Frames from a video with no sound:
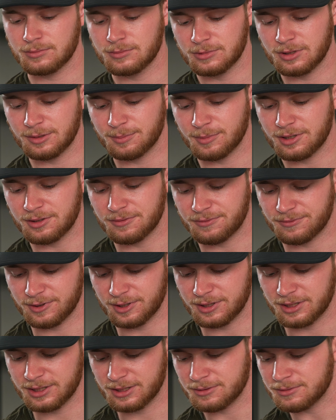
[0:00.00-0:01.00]
They might have
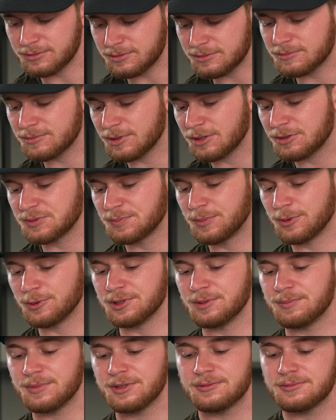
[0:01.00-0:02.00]
fell out when I was pulling
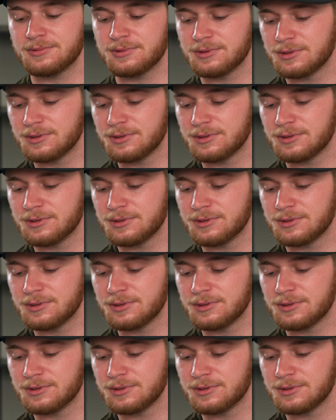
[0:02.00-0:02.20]
them out.